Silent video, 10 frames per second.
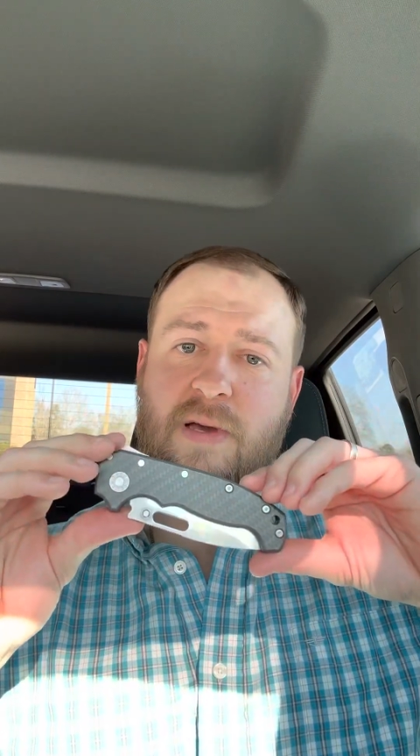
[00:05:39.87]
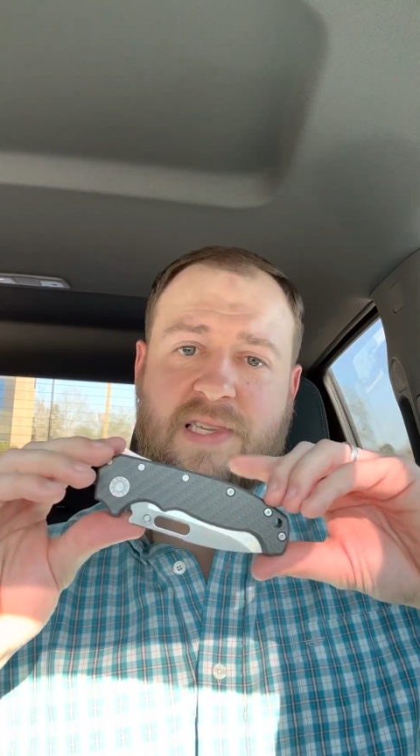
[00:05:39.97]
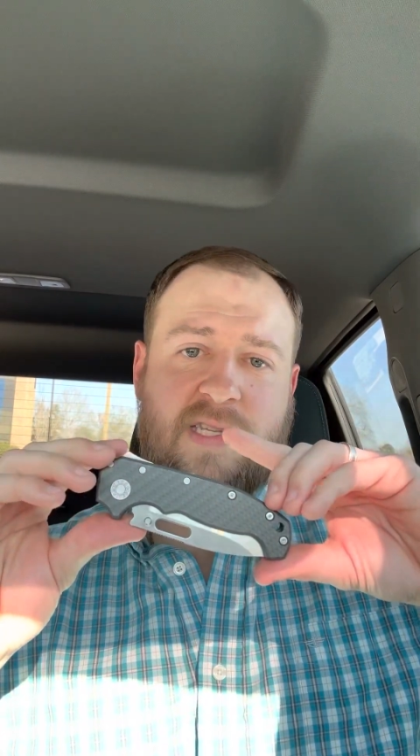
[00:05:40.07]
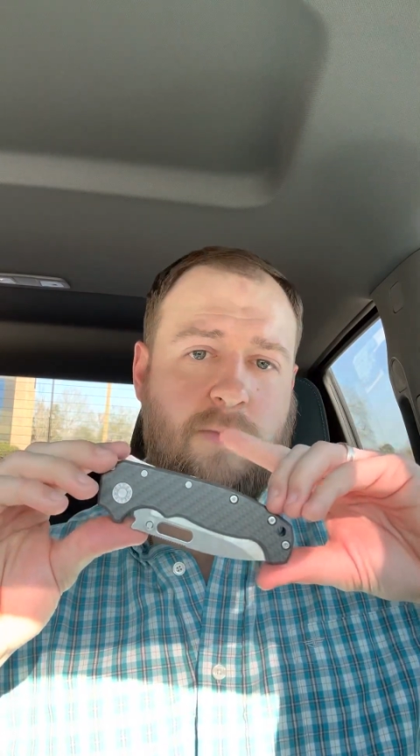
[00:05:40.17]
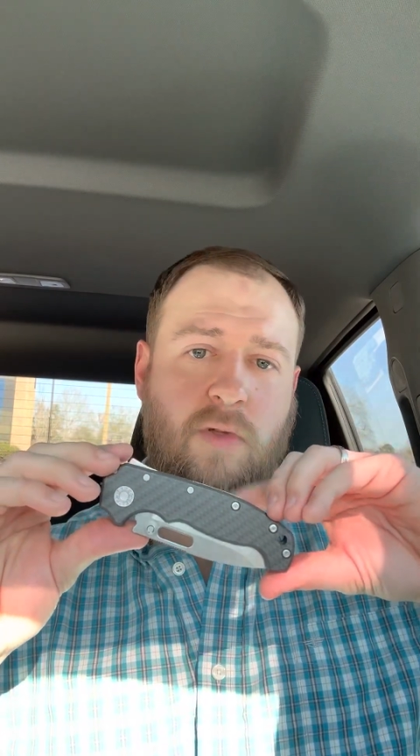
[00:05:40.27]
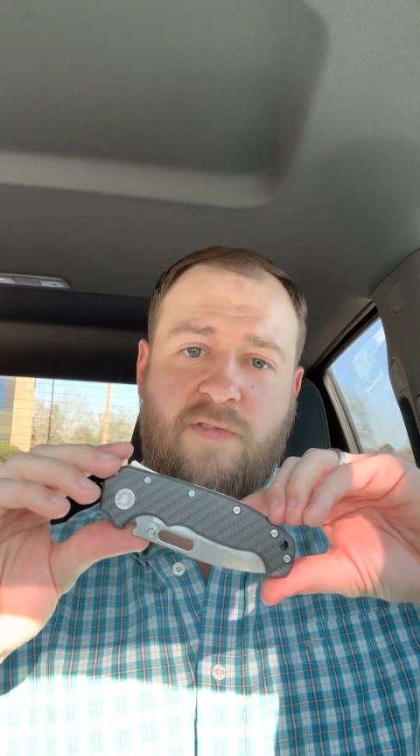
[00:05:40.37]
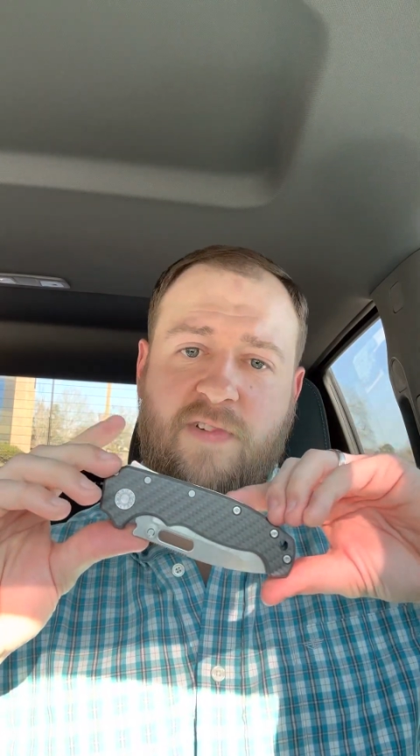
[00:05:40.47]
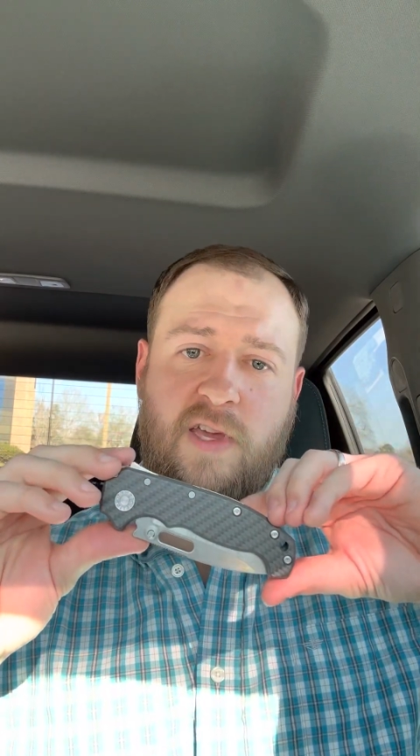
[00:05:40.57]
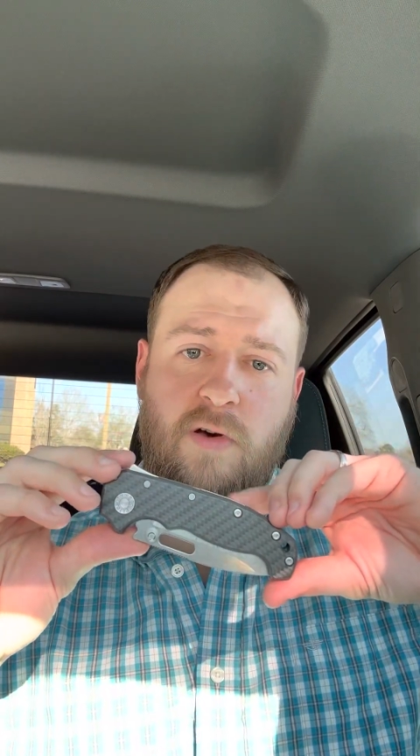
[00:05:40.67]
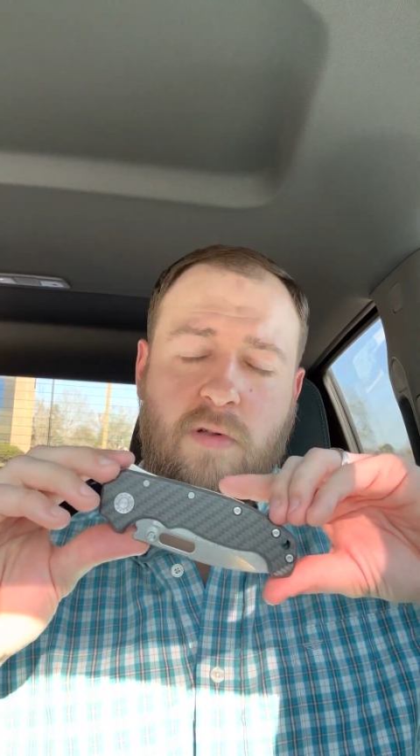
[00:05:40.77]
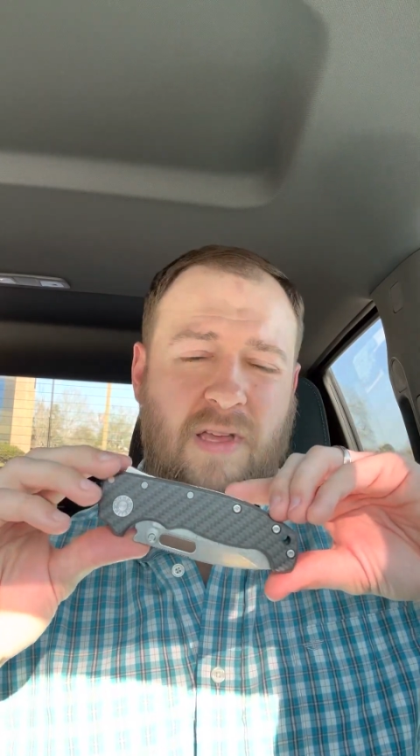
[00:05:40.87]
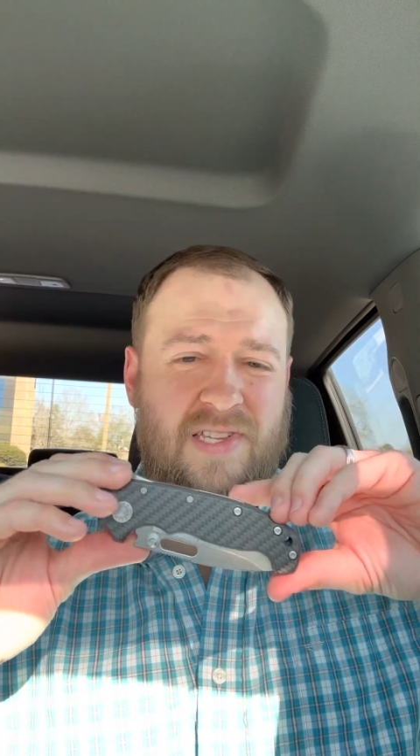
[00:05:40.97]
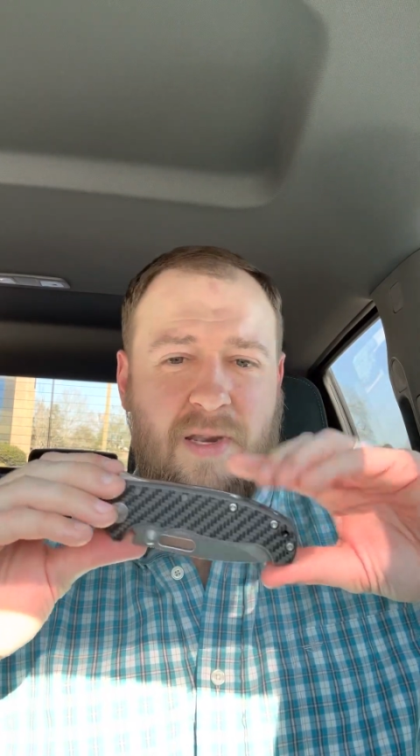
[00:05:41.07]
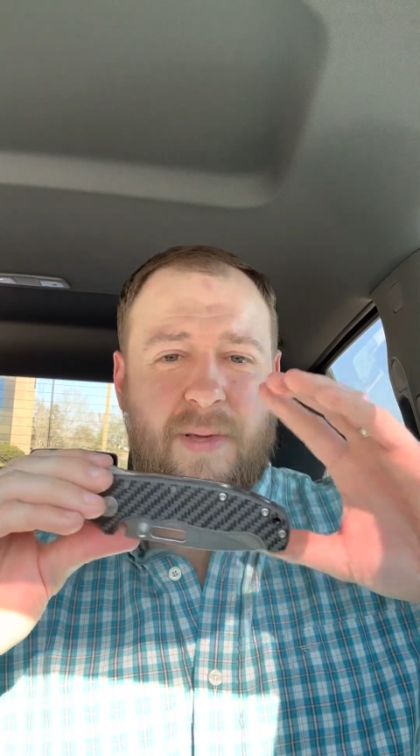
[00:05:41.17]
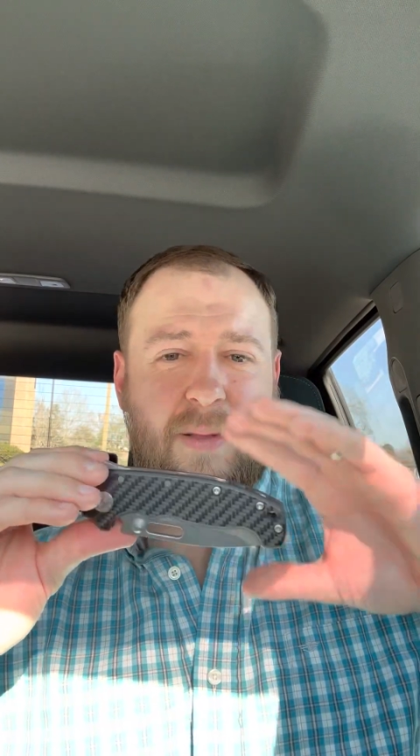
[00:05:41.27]
a similar feel. It's
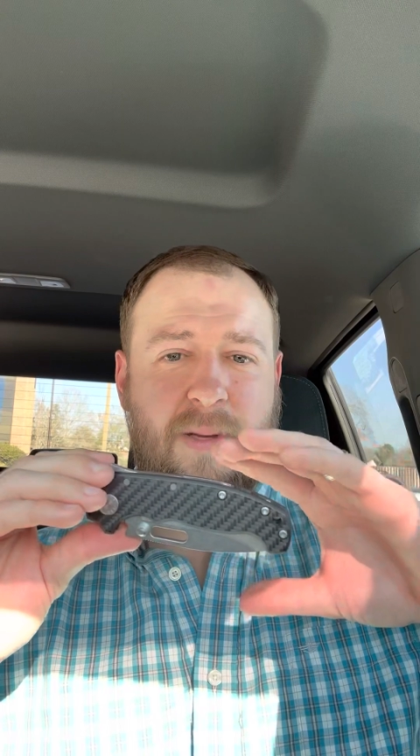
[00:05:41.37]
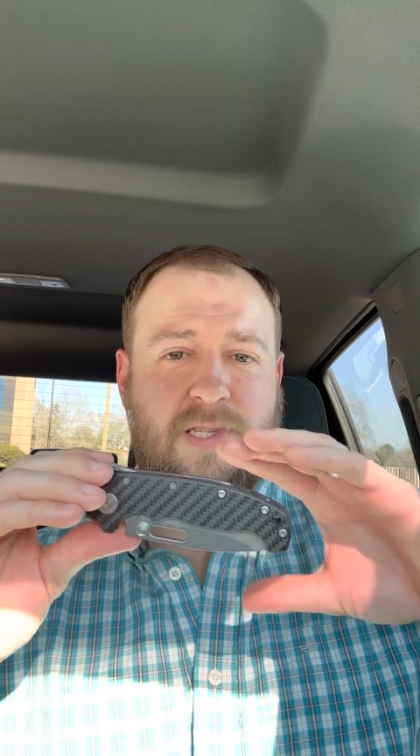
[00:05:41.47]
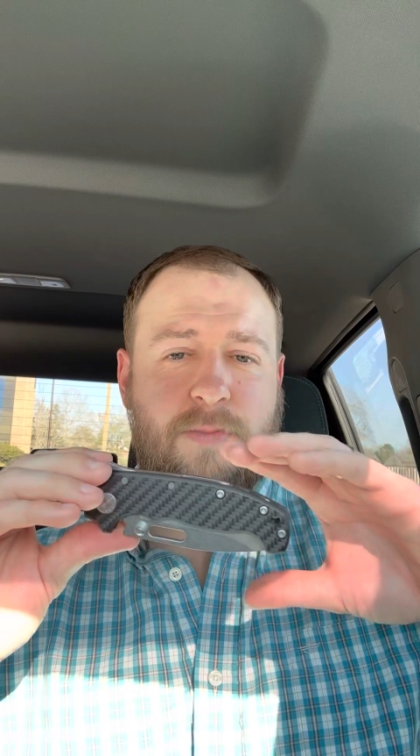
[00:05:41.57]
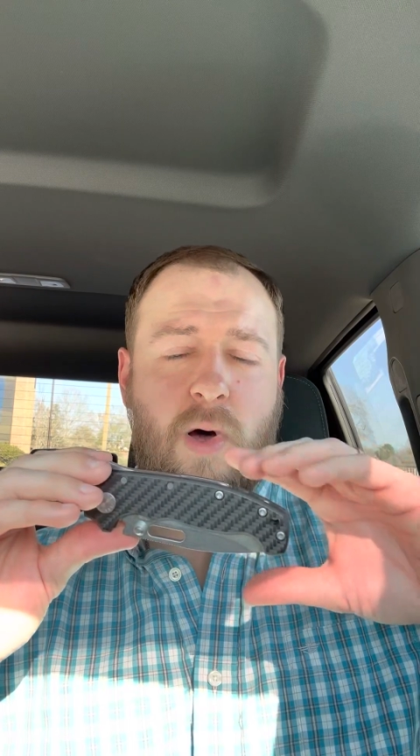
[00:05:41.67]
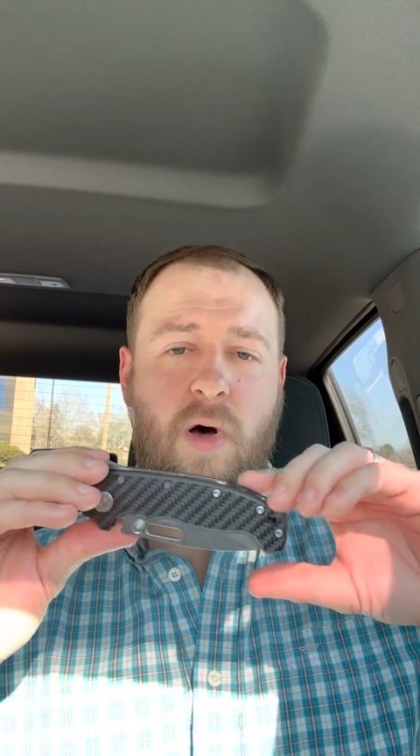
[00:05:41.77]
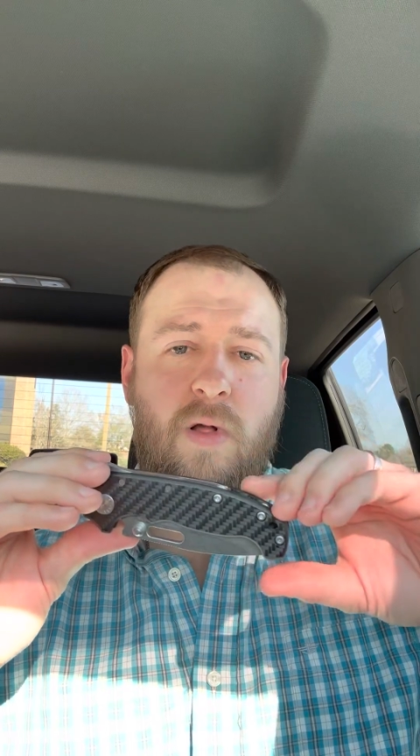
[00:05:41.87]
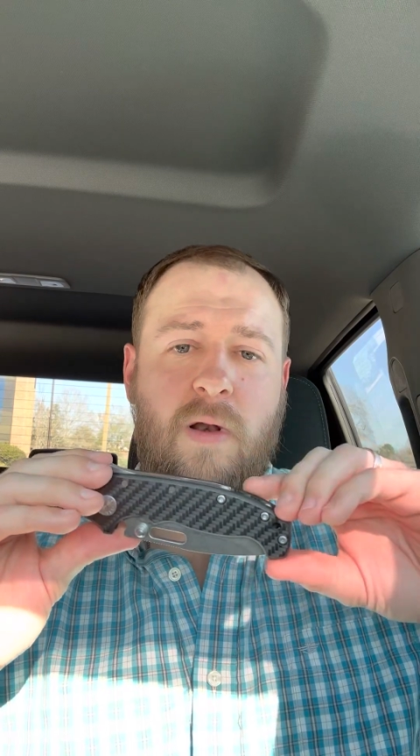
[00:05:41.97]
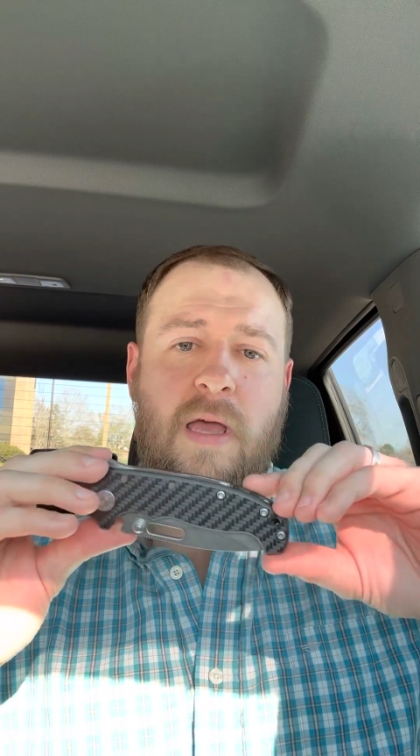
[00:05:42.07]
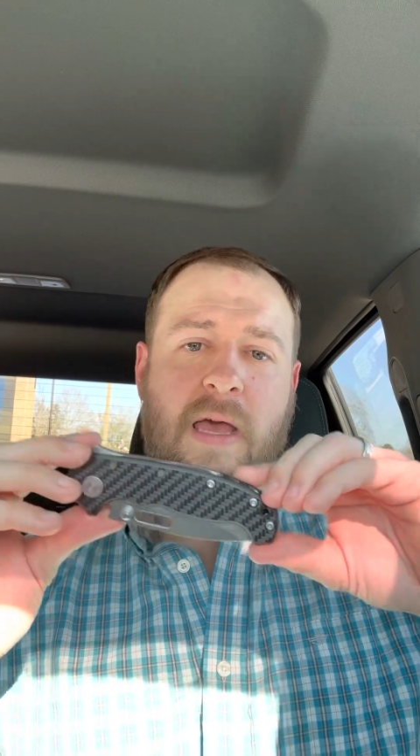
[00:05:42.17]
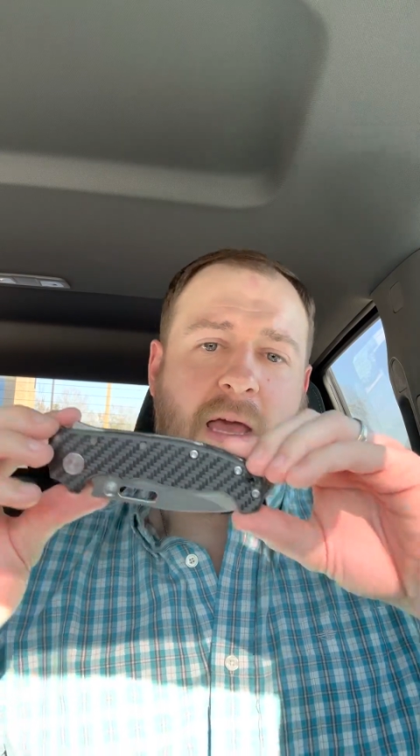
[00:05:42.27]
going to be a little bit smaller.